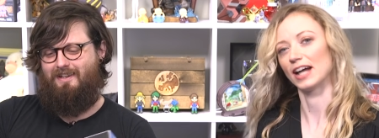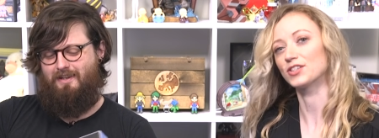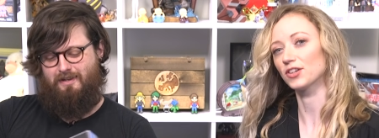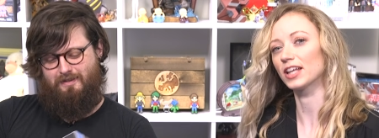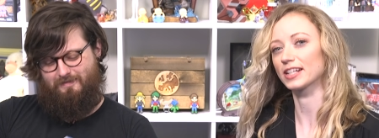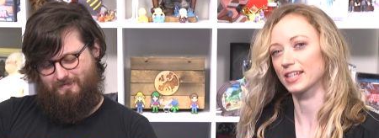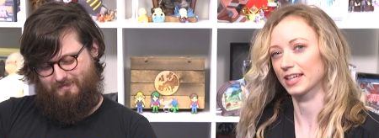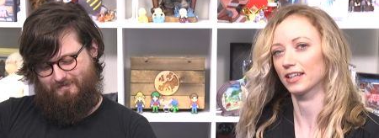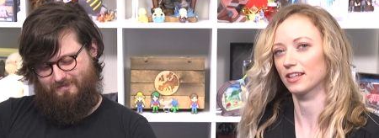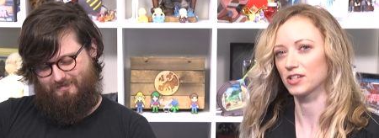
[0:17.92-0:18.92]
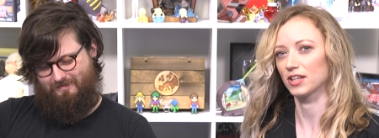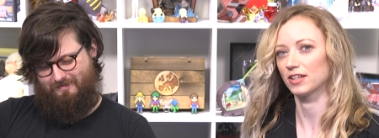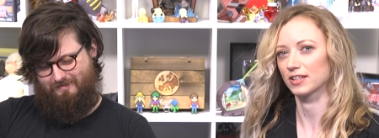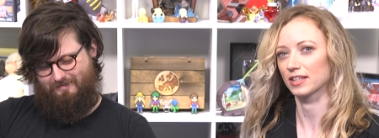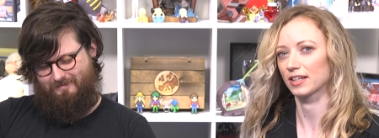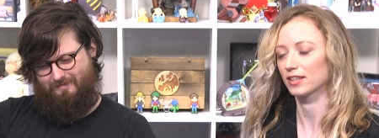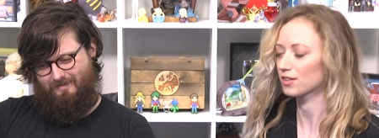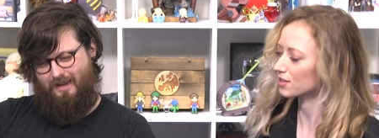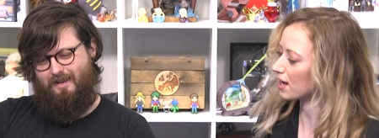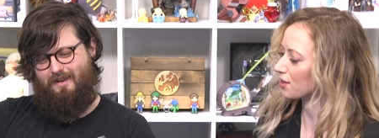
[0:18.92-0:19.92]
Speaker 1: I do like to kill ingeniously.
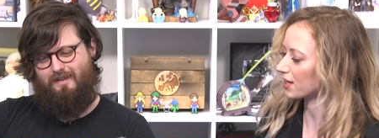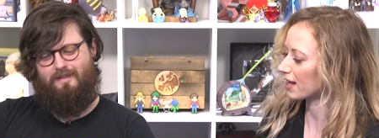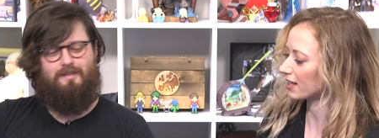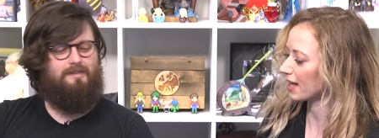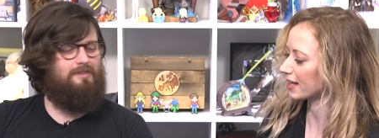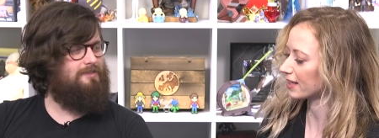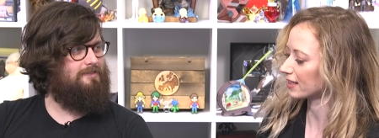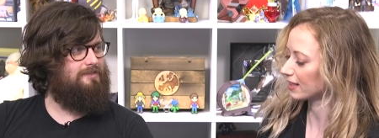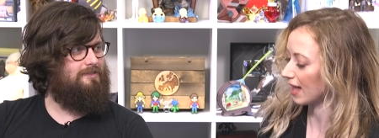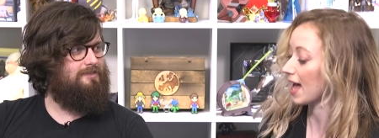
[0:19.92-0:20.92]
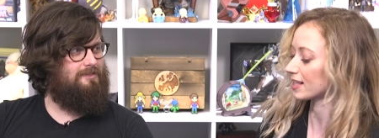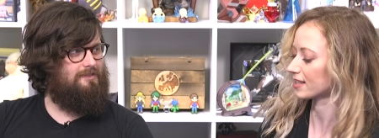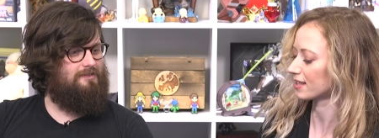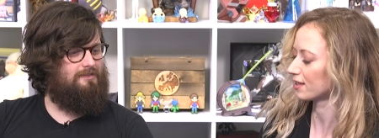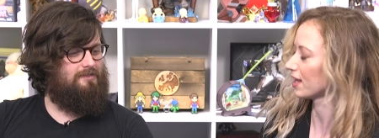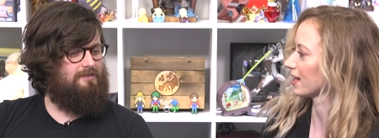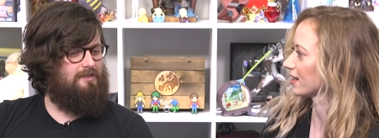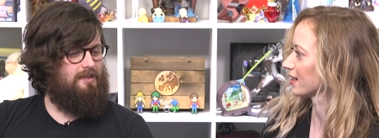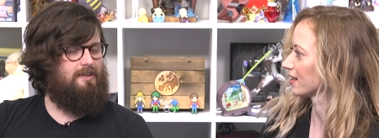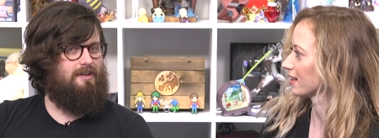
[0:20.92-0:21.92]
There's nothing I like less
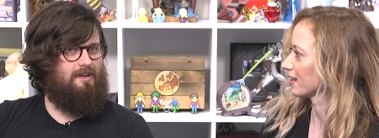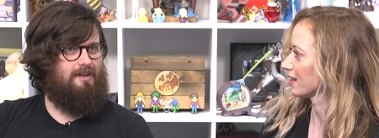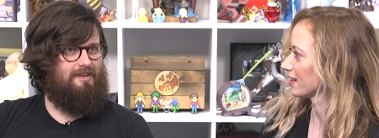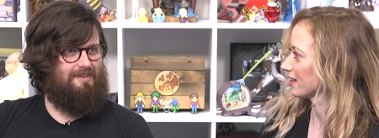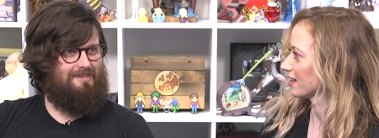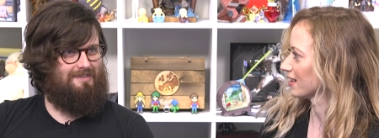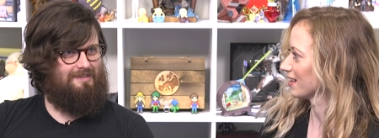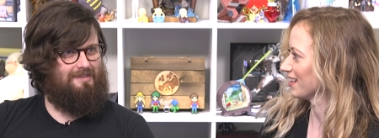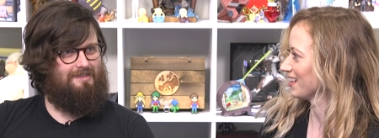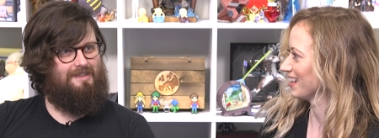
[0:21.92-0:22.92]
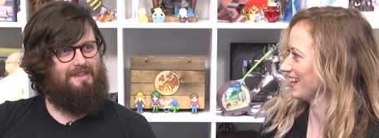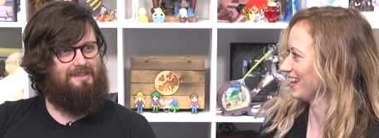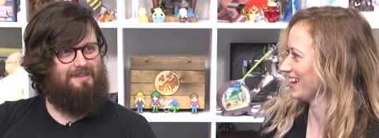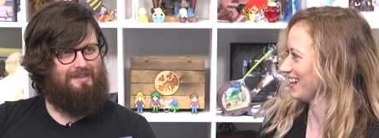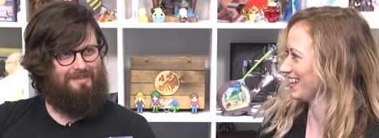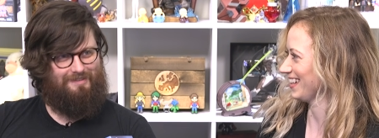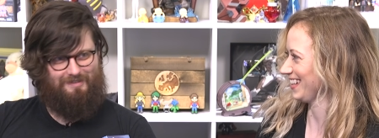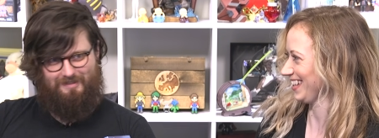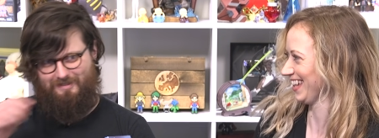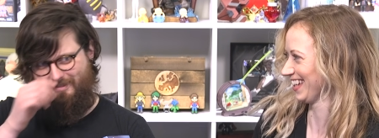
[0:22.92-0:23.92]
than
Speaker 2: an, an
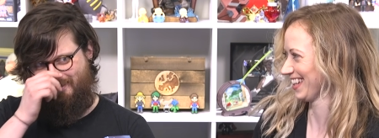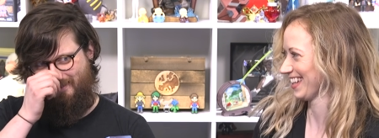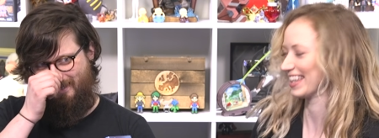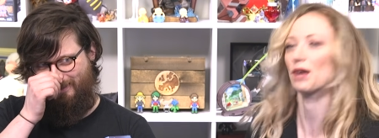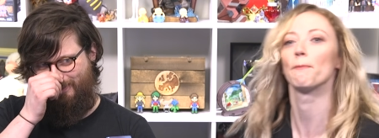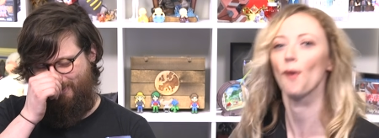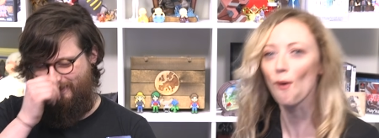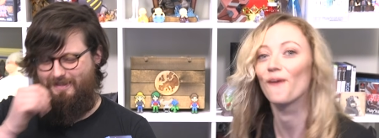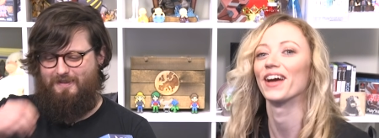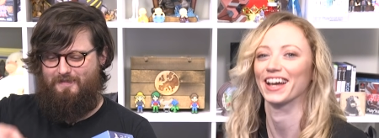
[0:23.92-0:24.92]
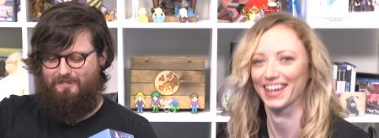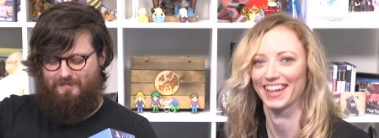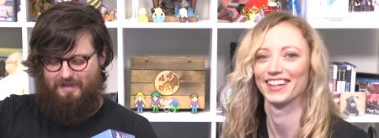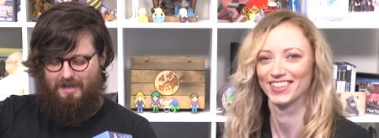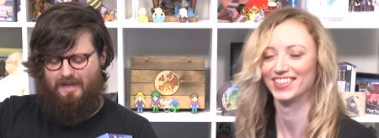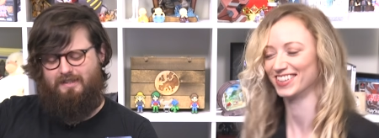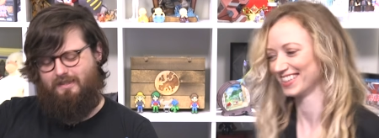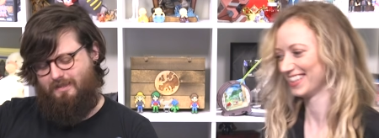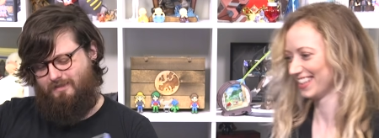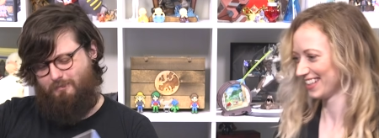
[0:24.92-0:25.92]
ingenious kill. and a
Speaker 1: boring kill. Yeah,
Speaker 2: it's,
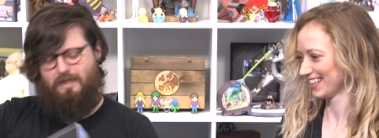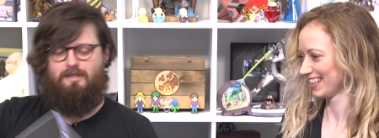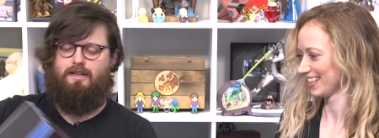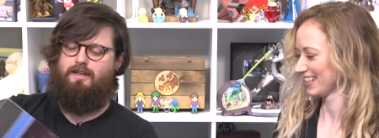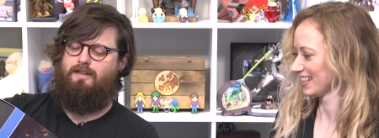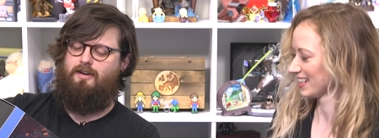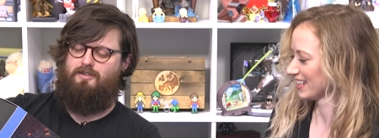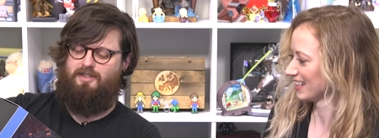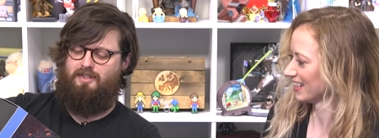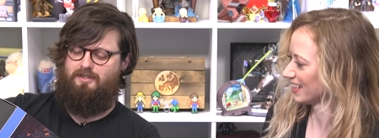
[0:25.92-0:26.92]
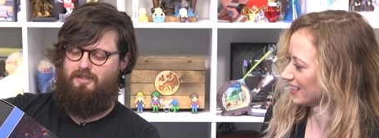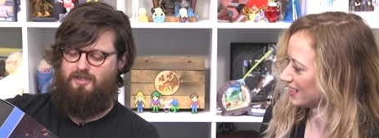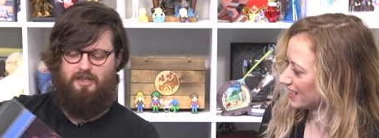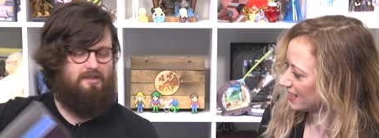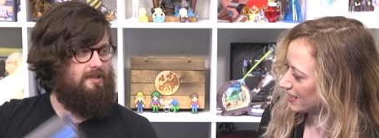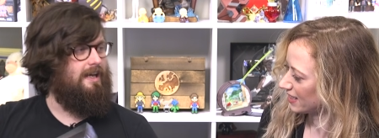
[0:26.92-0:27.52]
it's basically encouraging us to cheese the